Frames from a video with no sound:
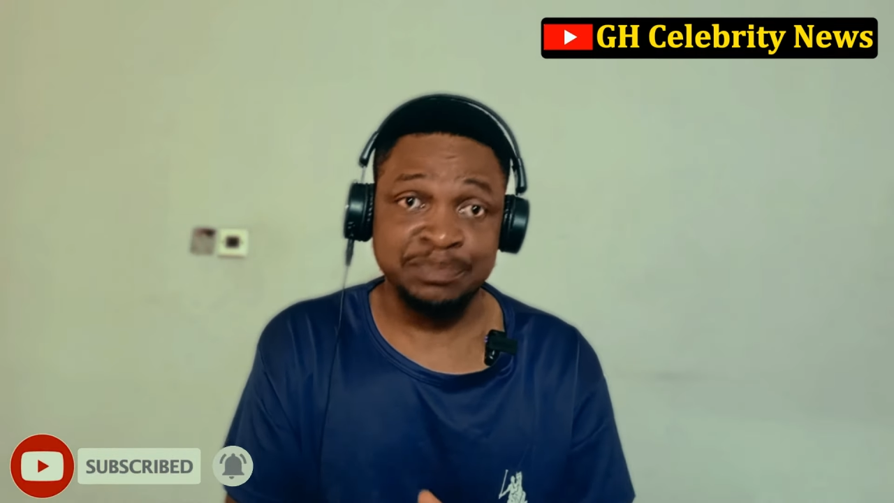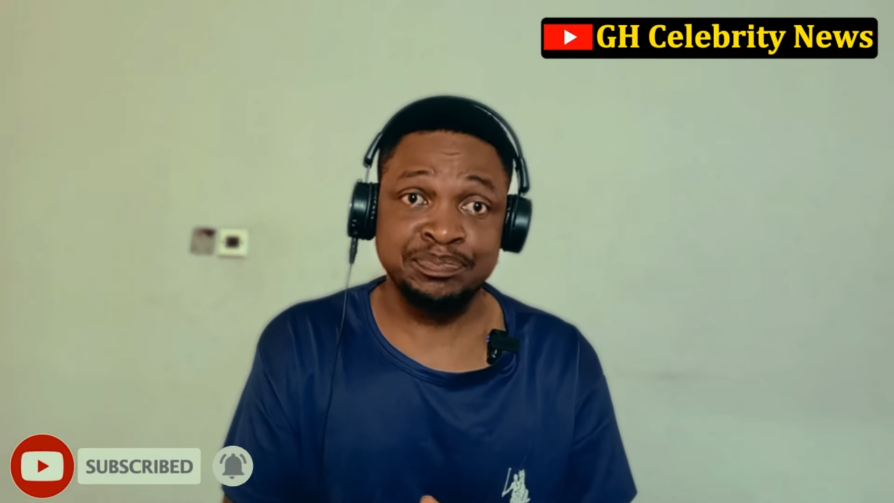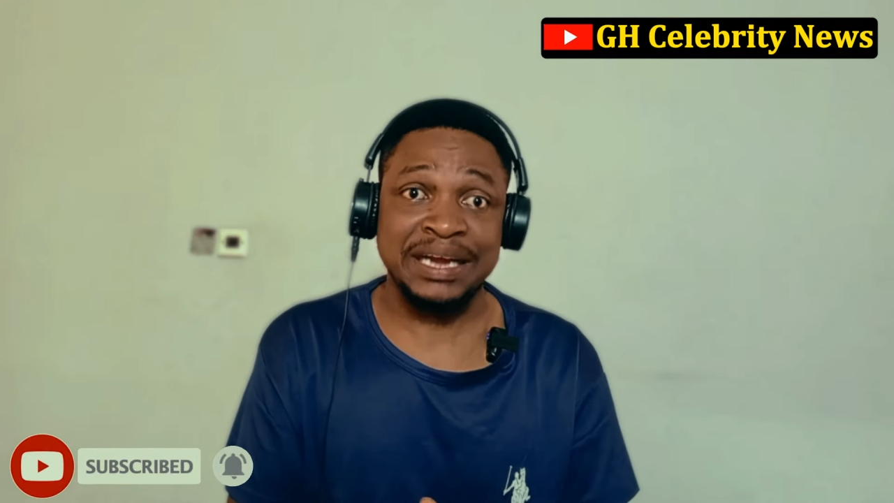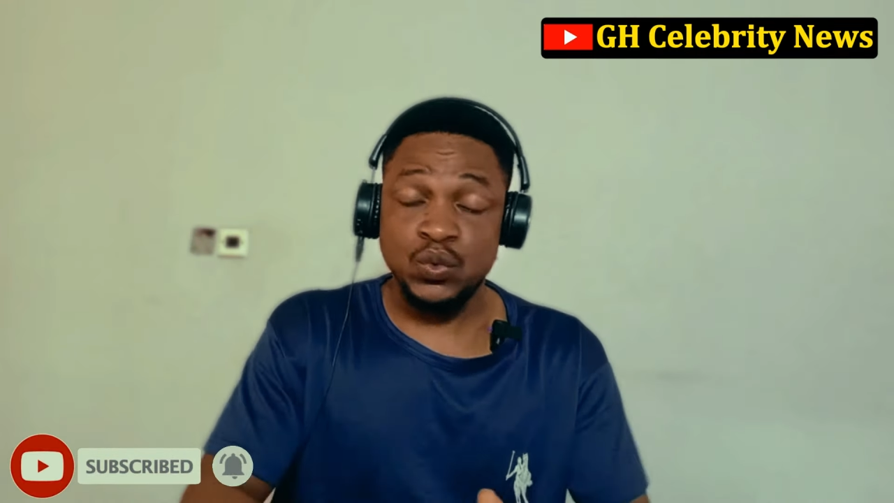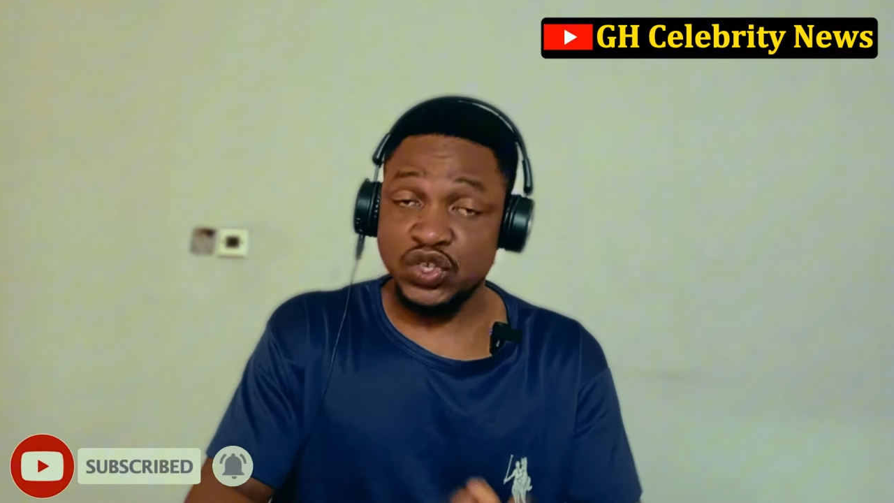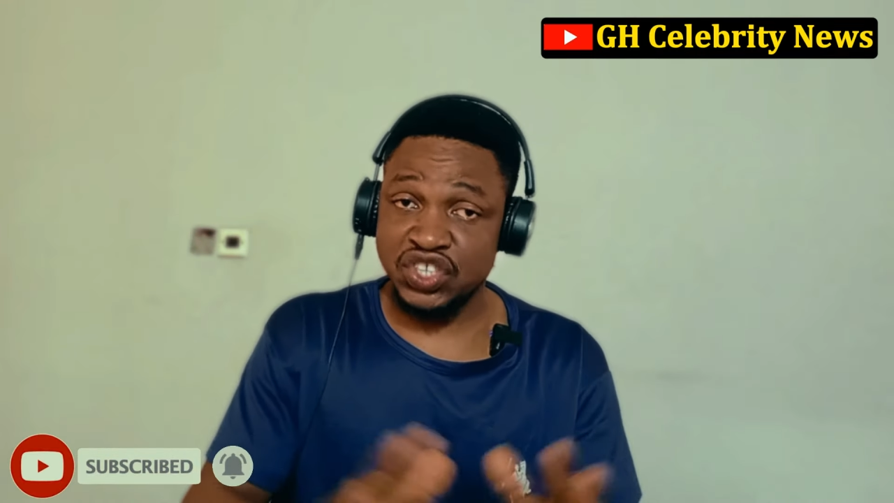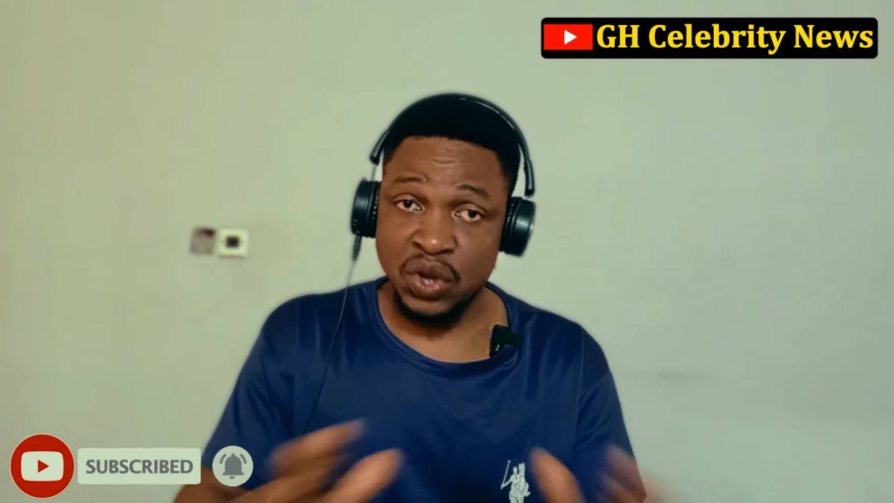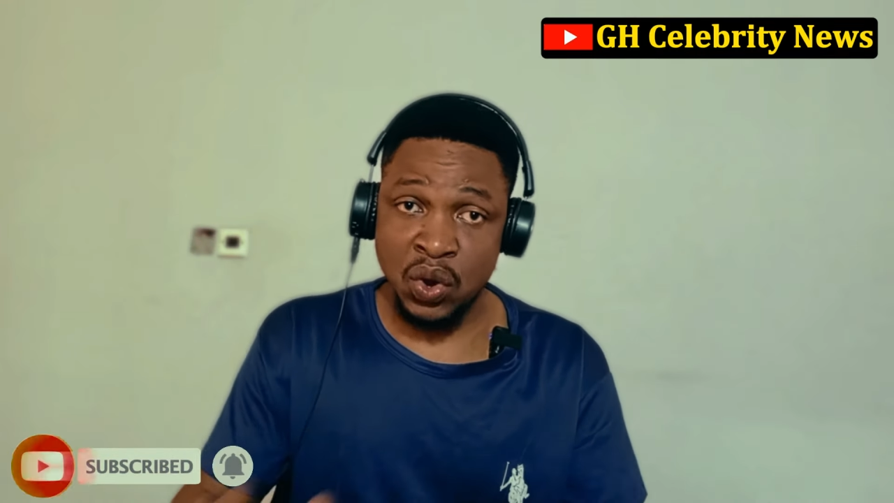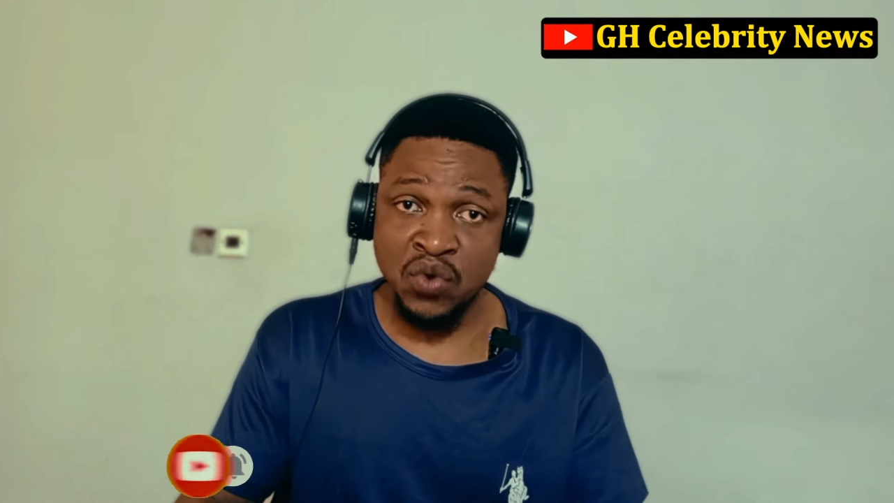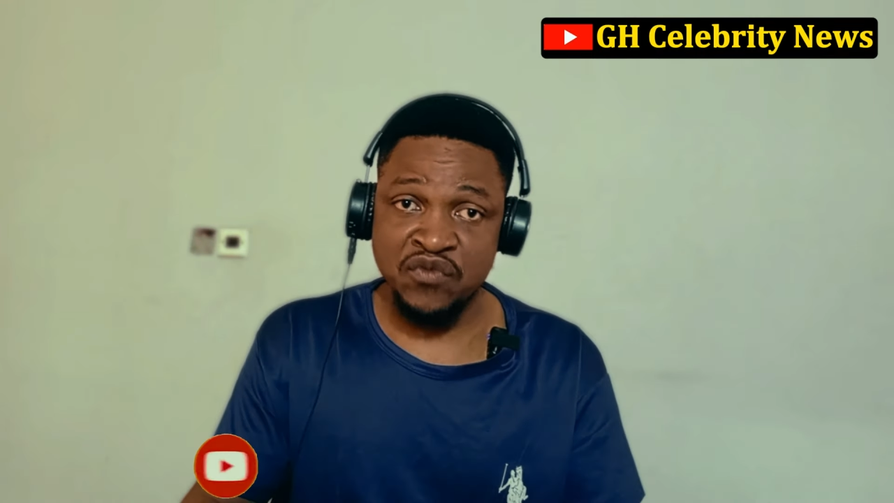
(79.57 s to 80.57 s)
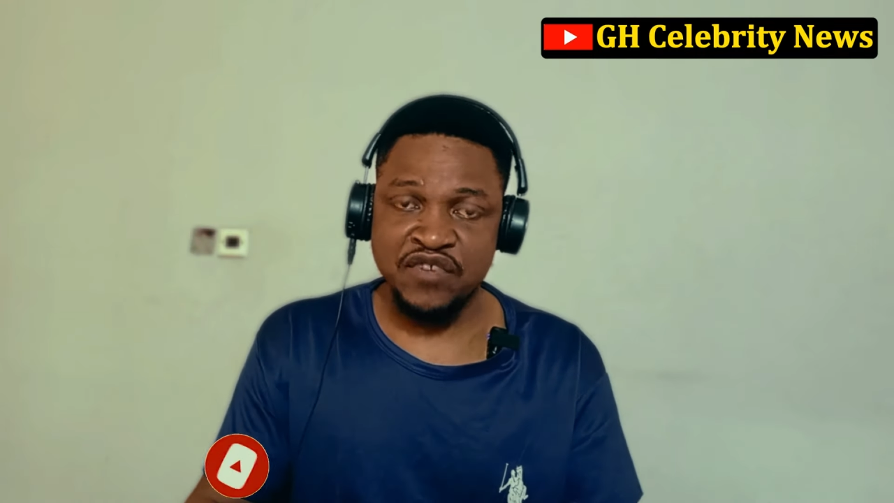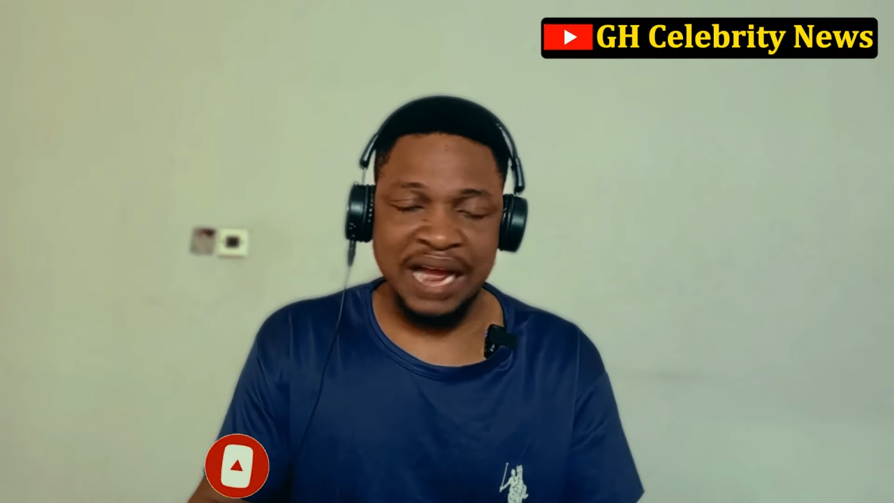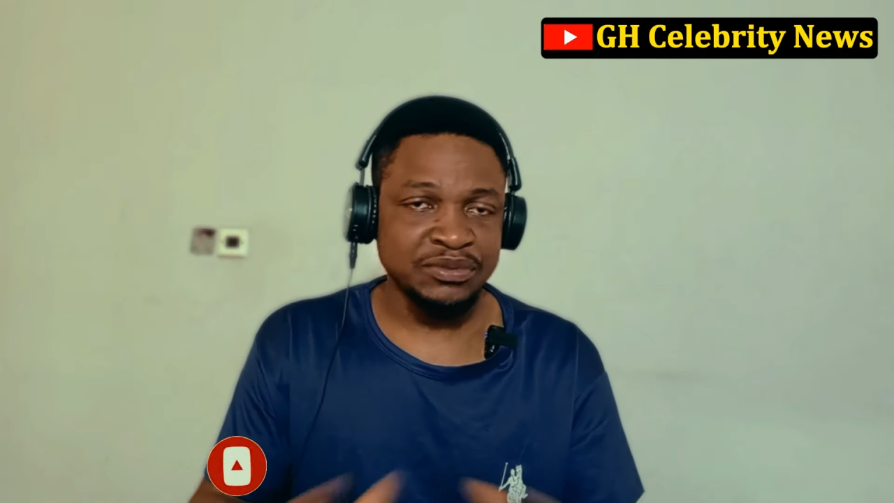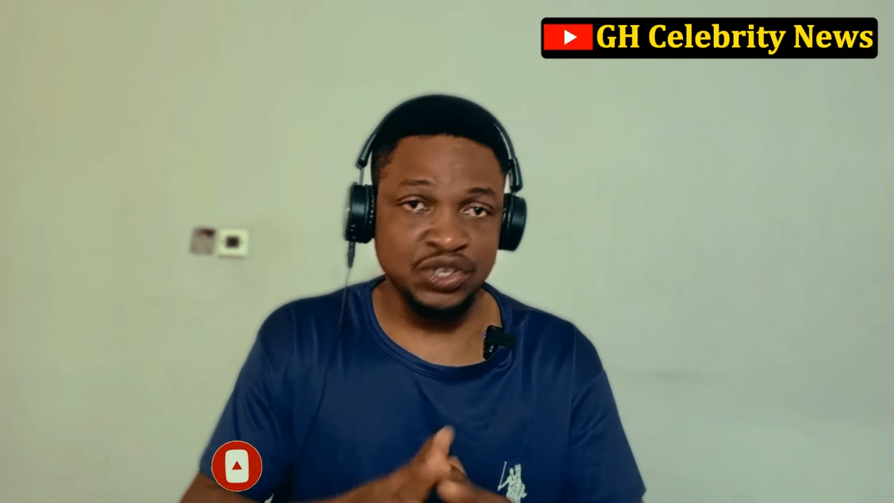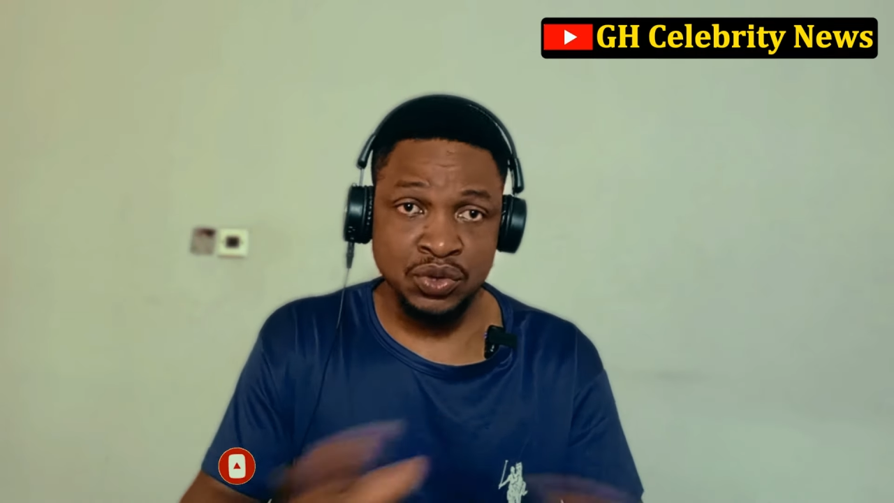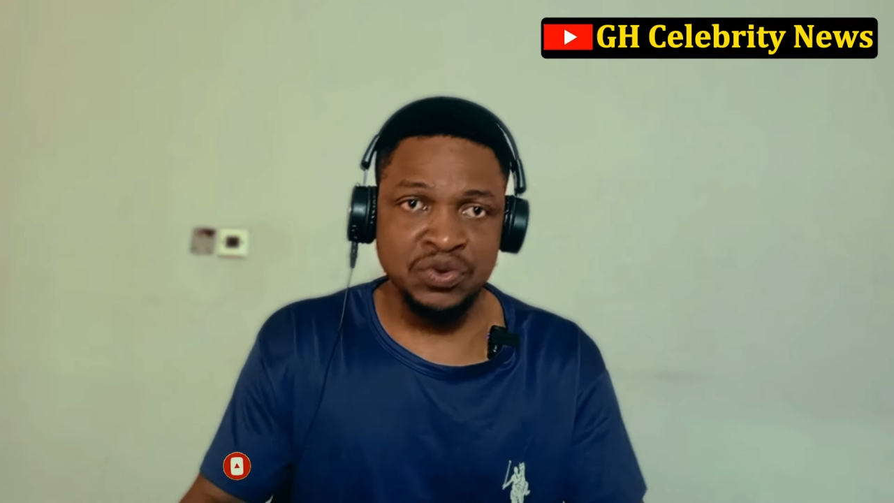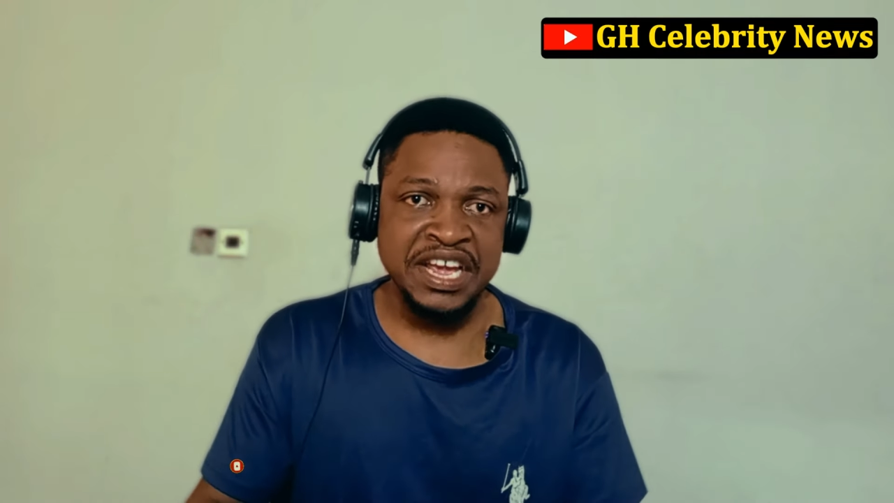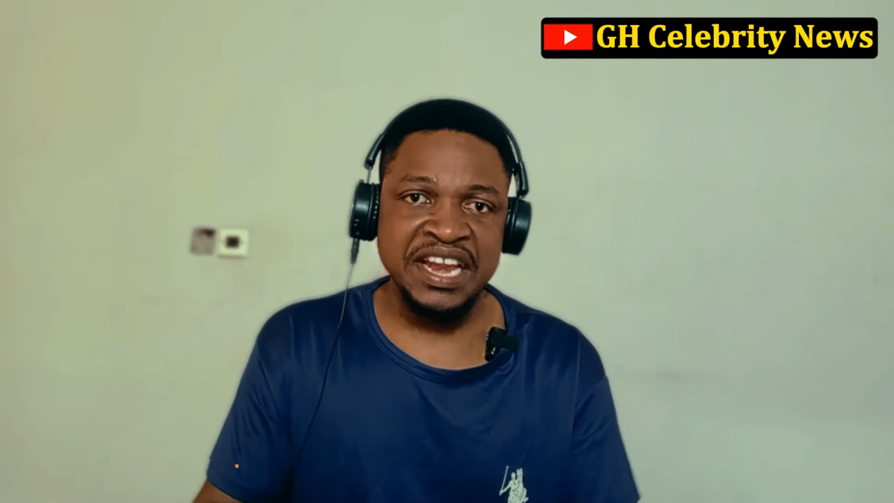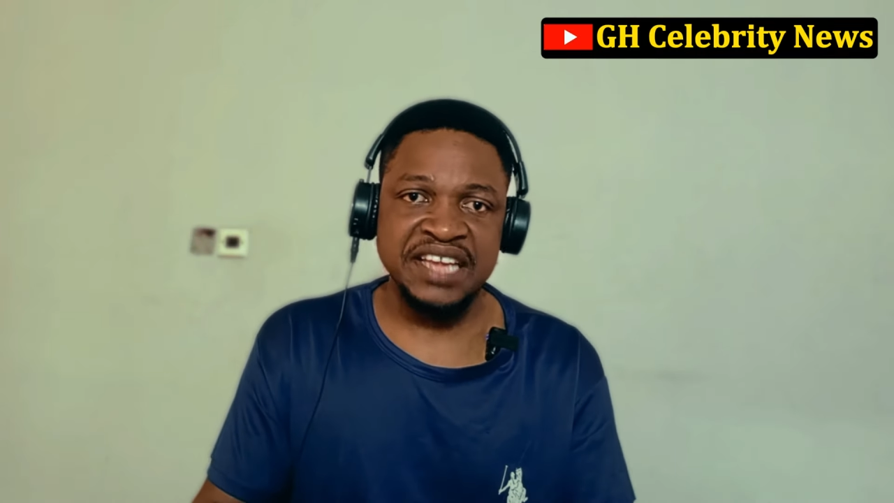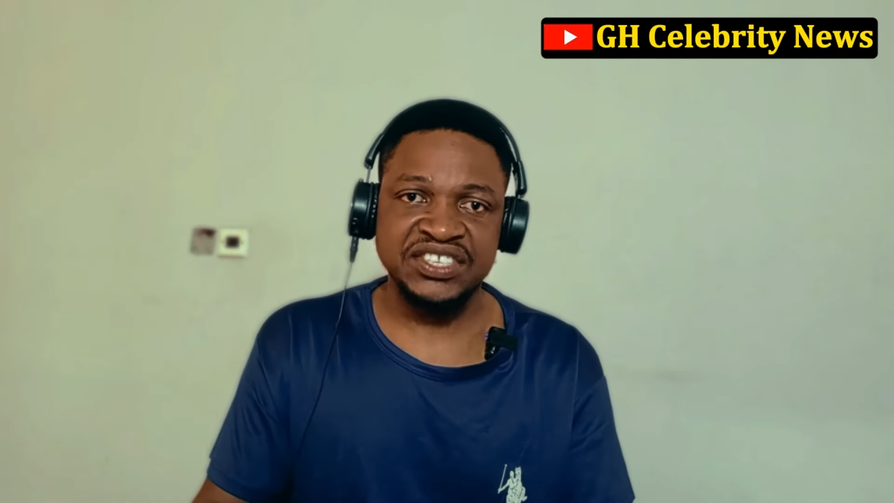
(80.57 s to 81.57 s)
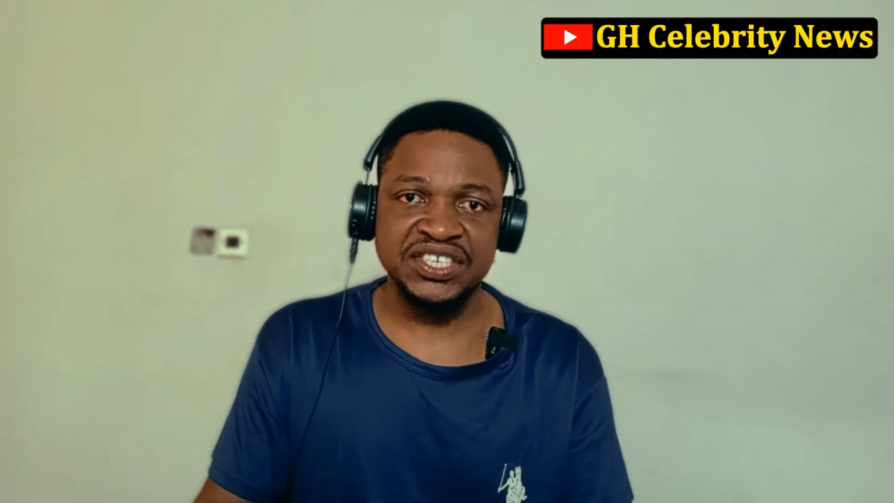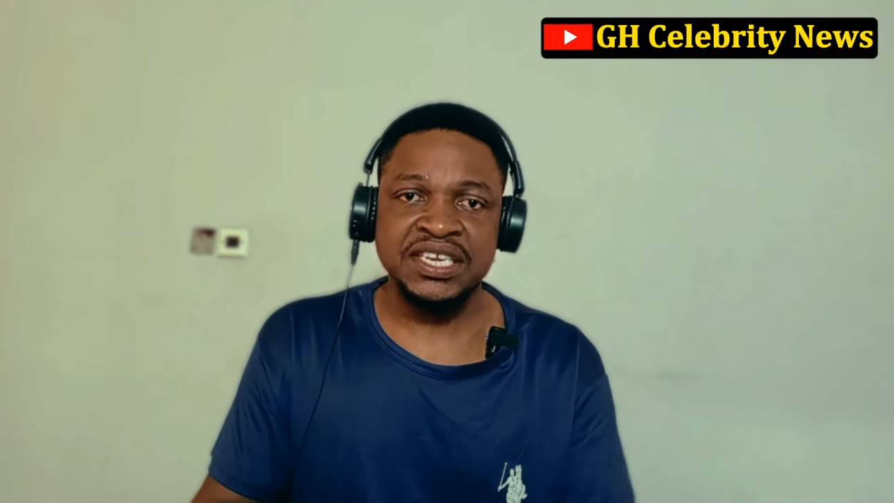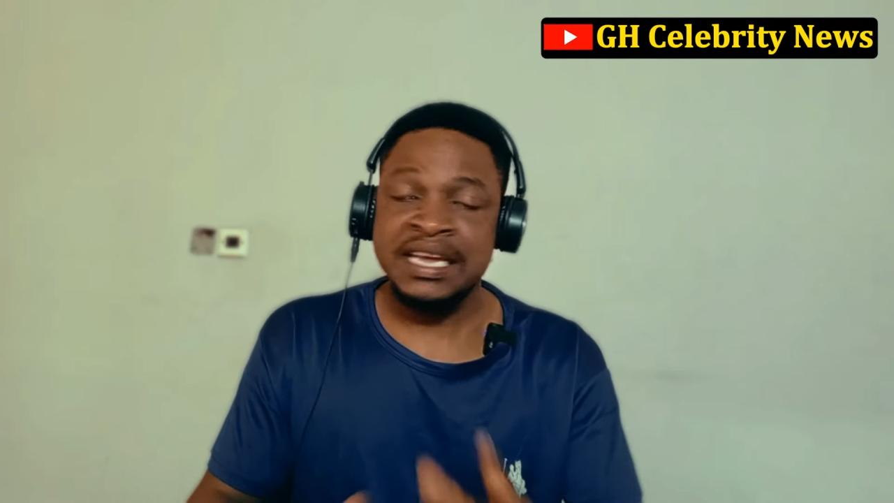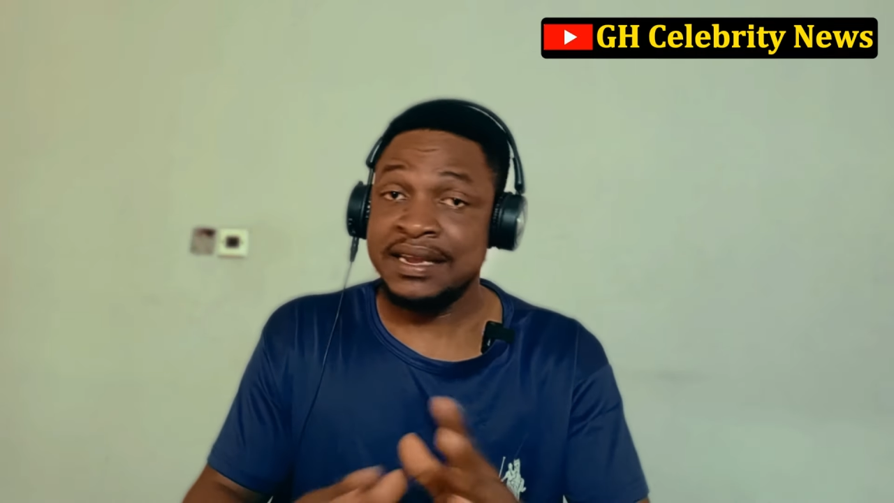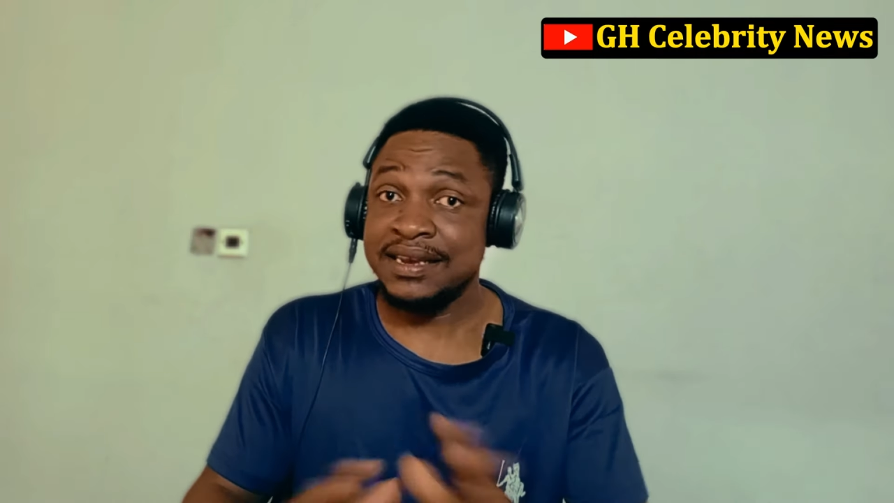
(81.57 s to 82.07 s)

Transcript: But it was a good vibes, good energy.